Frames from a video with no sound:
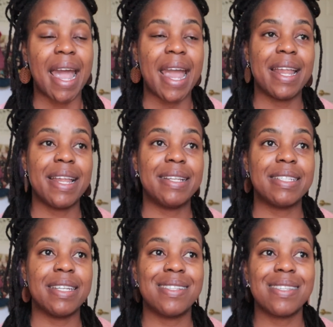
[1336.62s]

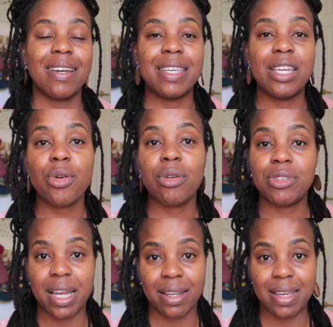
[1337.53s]
And it's a year of
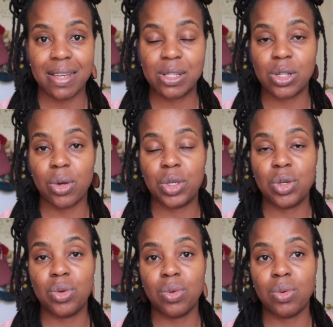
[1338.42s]
techniques, so
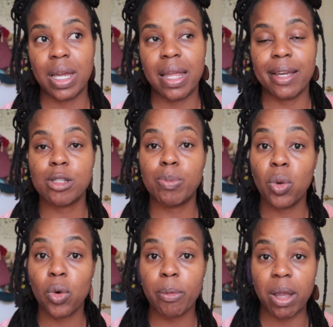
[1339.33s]
you can
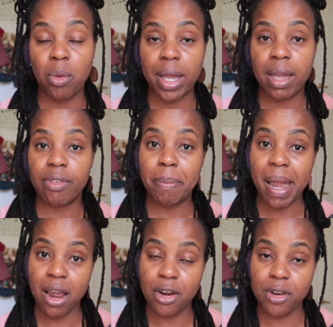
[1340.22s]
explore by way of a
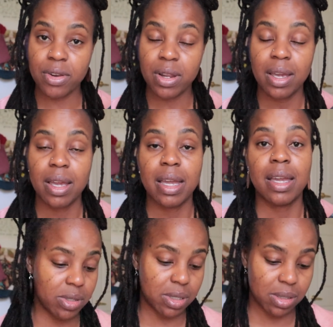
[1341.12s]
pattern
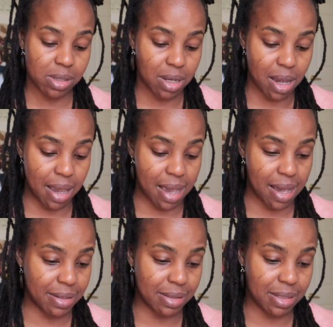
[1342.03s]

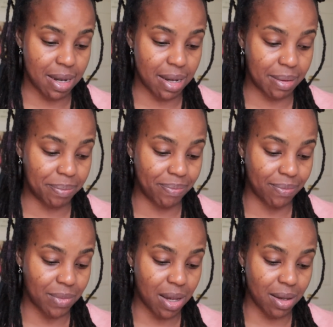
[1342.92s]
each month
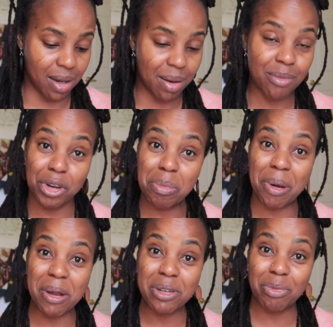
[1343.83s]
different
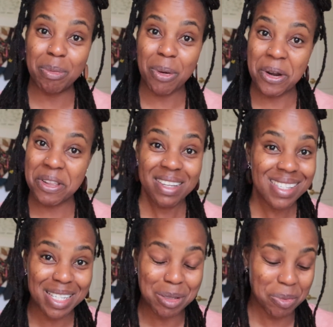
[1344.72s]
techniques. And I really
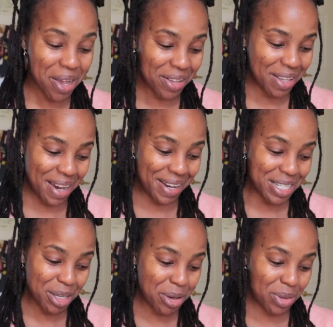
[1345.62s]
feel like this is for
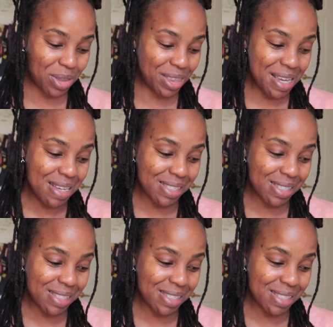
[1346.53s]
all levels.